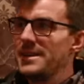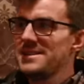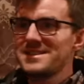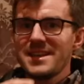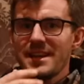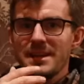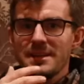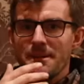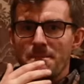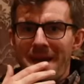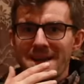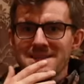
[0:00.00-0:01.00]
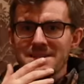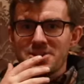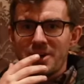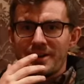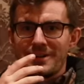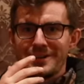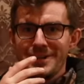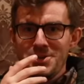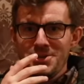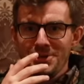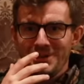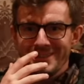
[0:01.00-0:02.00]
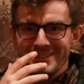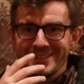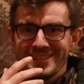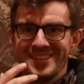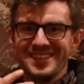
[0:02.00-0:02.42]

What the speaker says: he's sitting in the Banksy chair. He shouldn't.